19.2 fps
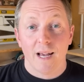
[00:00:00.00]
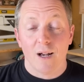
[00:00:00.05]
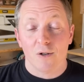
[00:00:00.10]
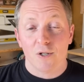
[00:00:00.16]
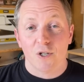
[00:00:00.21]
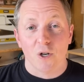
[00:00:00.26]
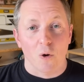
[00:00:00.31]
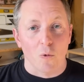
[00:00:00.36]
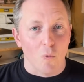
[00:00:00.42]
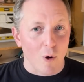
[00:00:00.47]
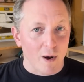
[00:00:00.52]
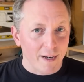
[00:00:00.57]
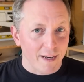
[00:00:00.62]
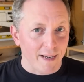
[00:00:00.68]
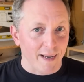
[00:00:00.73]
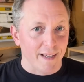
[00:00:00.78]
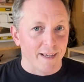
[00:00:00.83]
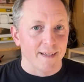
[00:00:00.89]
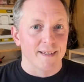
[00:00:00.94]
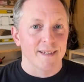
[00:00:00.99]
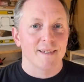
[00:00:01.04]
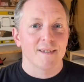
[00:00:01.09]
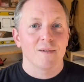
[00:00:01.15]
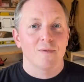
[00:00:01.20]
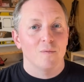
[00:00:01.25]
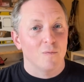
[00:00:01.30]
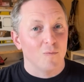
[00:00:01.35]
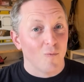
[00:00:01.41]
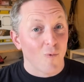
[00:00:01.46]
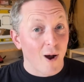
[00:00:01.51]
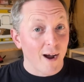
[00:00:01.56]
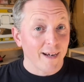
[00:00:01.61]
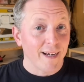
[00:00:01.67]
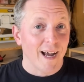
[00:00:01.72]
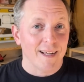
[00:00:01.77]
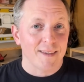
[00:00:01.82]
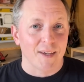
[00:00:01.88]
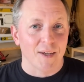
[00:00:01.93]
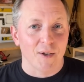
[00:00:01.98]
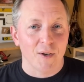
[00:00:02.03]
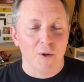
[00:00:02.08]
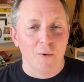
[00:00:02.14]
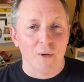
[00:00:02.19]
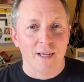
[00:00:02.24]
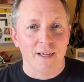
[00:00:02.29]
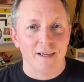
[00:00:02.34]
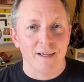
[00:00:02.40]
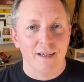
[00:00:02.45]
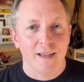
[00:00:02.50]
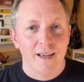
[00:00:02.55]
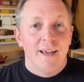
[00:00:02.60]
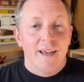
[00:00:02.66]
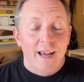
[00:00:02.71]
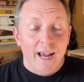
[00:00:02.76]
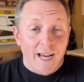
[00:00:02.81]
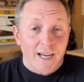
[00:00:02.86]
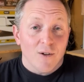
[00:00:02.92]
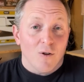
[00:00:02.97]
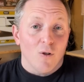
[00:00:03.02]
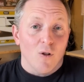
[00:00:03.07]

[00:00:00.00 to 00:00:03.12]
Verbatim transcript: I'll show what it is, why not to do it, and I'll